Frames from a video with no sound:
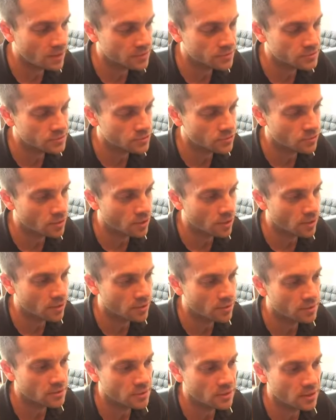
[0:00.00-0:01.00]
to
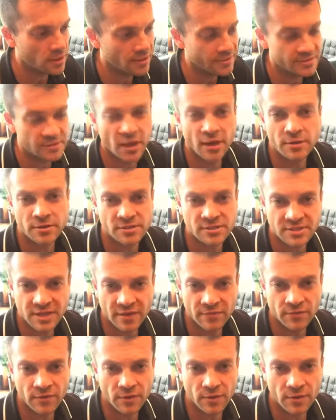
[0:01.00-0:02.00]
our entire
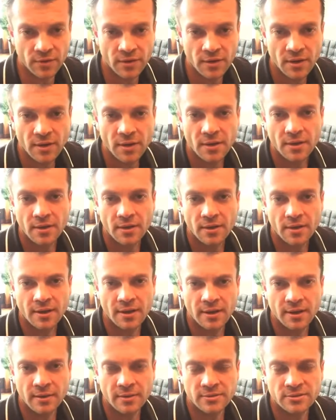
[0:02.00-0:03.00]
staff here.
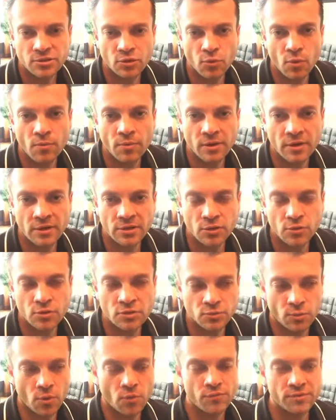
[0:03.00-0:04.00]
So what we're going to do
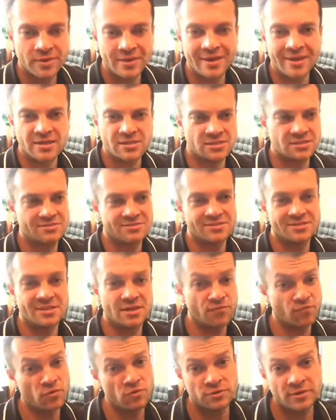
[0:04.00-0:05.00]
is over the next
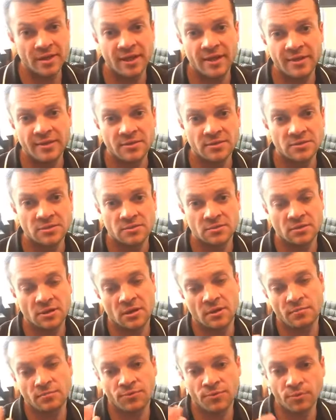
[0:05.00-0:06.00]
several days,
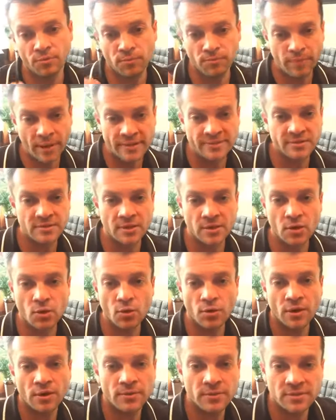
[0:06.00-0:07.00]
they're basically
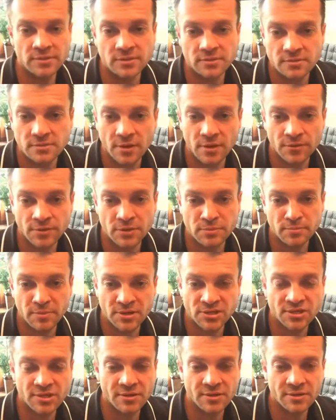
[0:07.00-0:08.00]
going on this
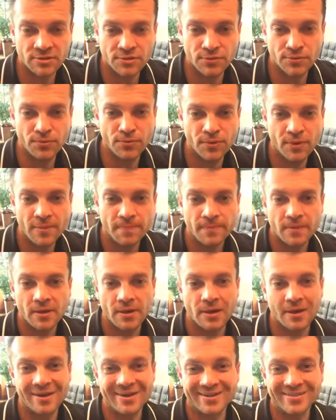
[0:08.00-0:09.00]
mission to
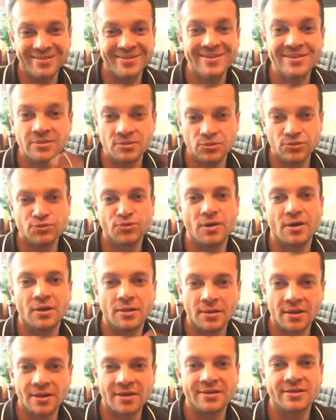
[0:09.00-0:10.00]
do a
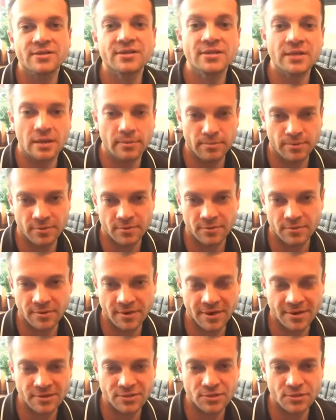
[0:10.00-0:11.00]
lot of cleanup.
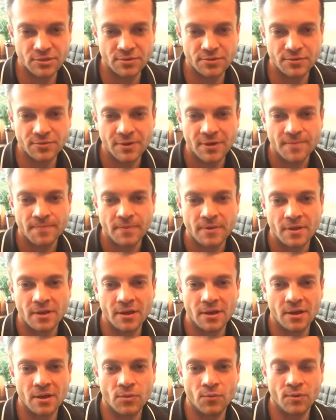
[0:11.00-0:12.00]
Okay, so
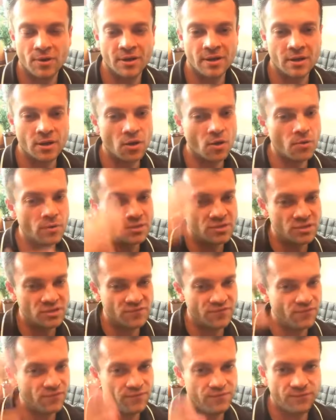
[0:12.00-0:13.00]
we're going to go and
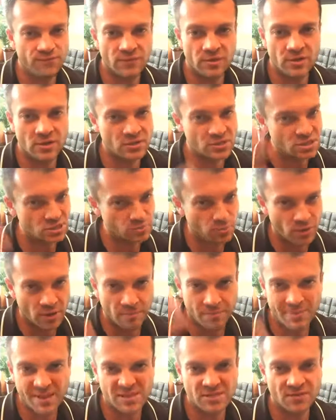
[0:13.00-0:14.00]
just put a
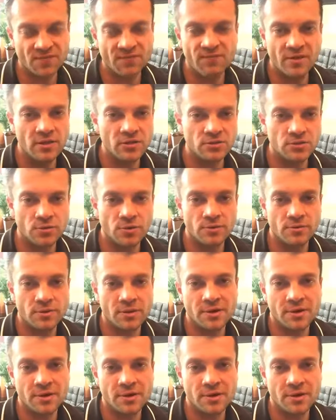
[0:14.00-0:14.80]
massive filter